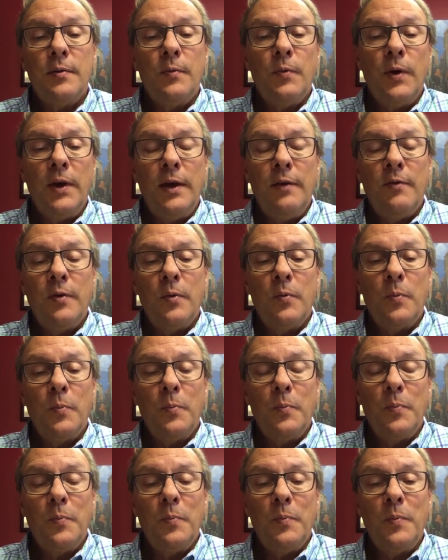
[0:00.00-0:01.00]

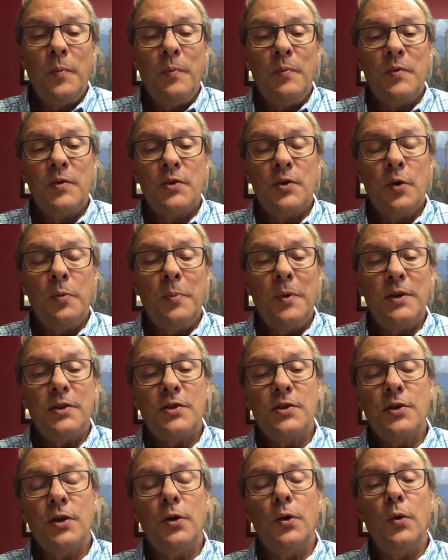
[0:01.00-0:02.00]
even so much
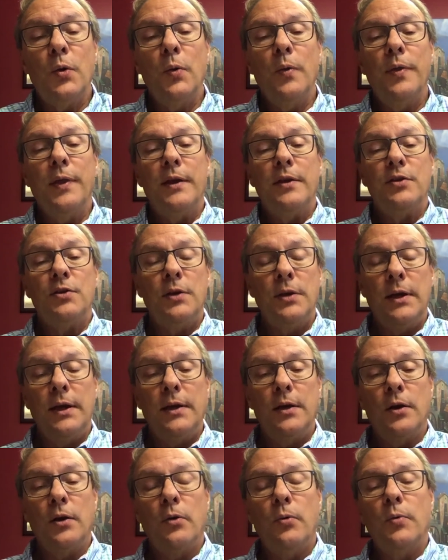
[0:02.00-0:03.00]
so that she had
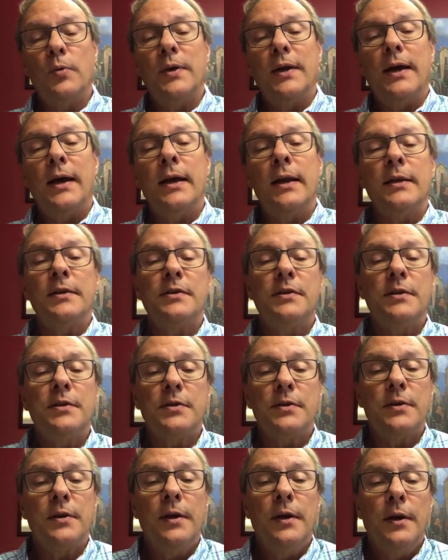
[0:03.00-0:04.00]
to go on
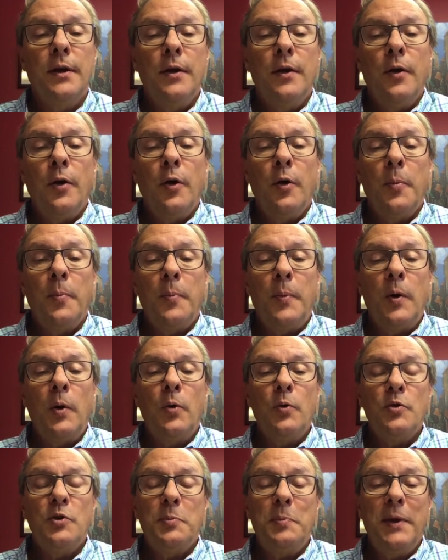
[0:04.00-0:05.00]
dialysis. Her
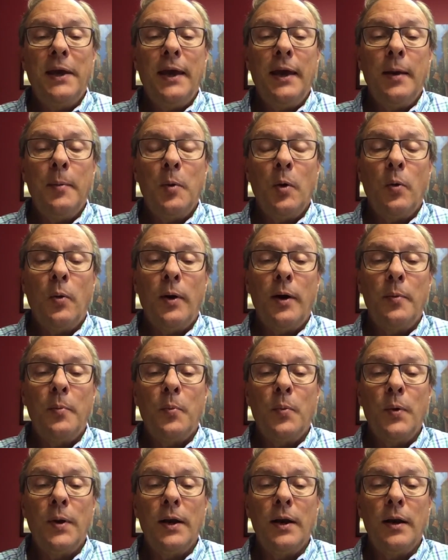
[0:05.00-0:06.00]
bones became quite
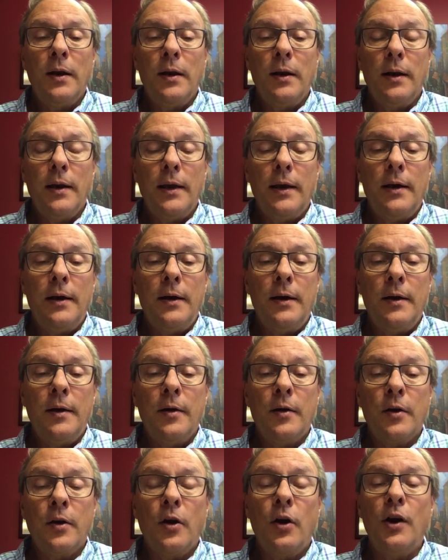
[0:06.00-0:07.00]
brittle.
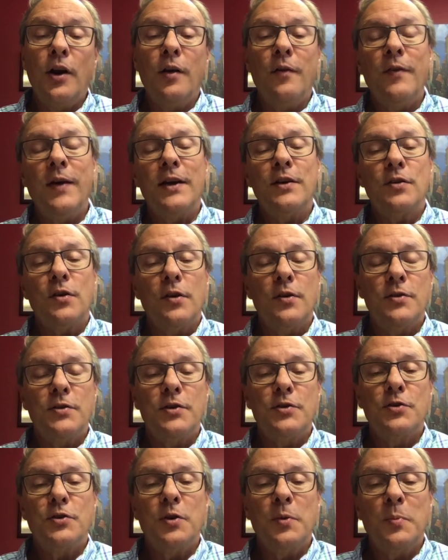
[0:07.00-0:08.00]
Her cardiovascular
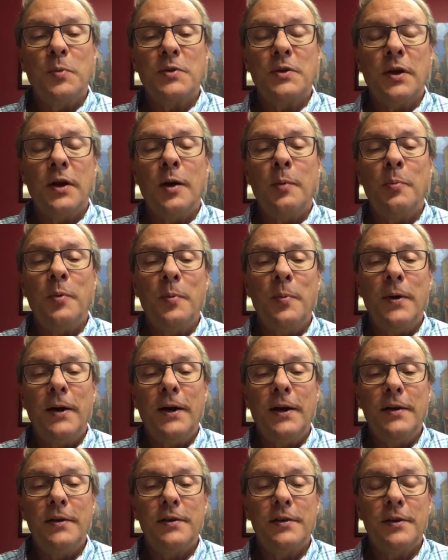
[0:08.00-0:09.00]
system was
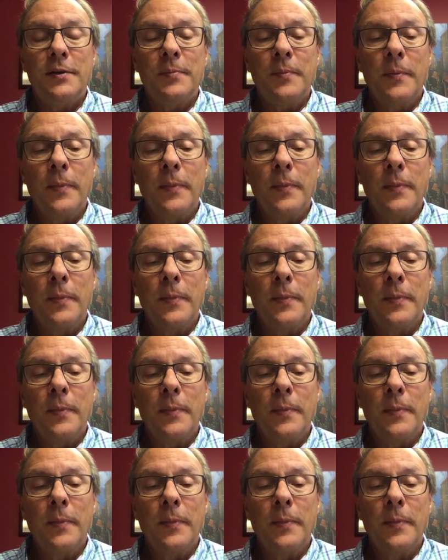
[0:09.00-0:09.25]
compromised.